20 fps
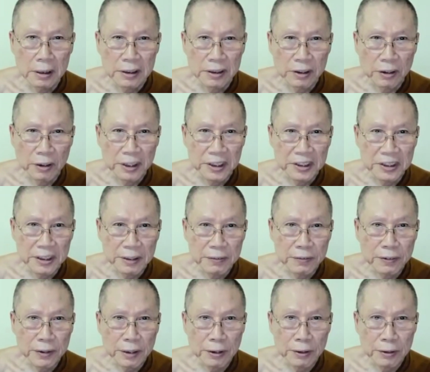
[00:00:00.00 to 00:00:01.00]
So it's
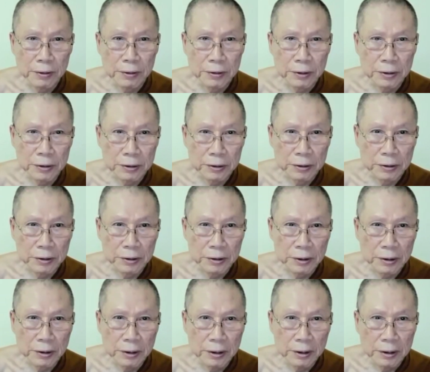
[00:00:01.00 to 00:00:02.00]
difficult to
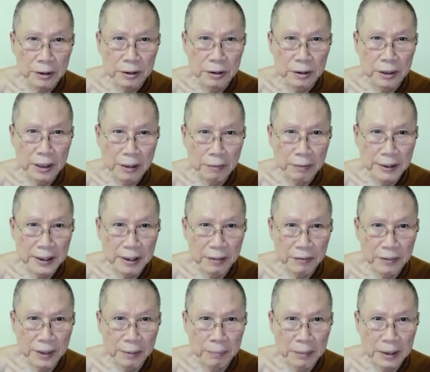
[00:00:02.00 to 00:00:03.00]
get rid
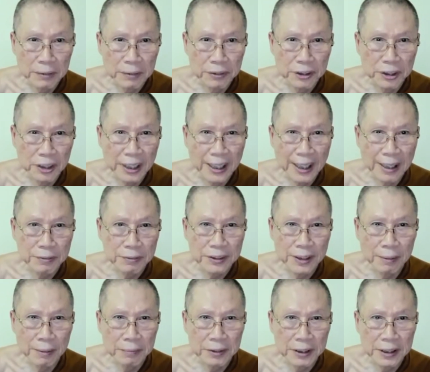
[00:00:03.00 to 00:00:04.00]
of them if you don't have
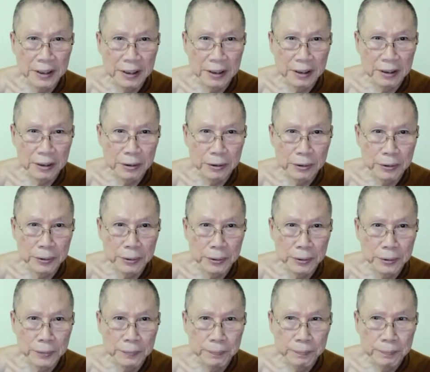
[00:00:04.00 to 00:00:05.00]
something
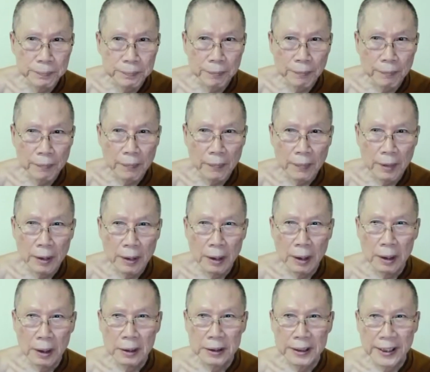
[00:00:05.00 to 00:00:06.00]
to
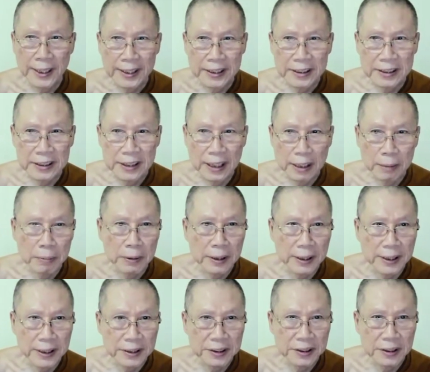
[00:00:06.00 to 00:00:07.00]
take their
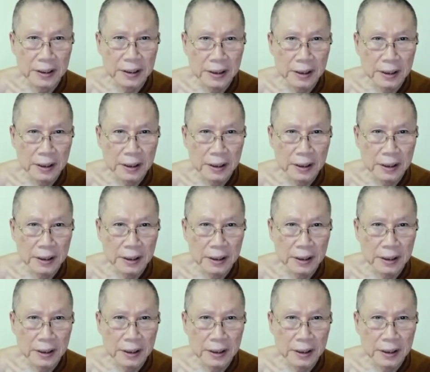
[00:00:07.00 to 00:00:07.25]
place.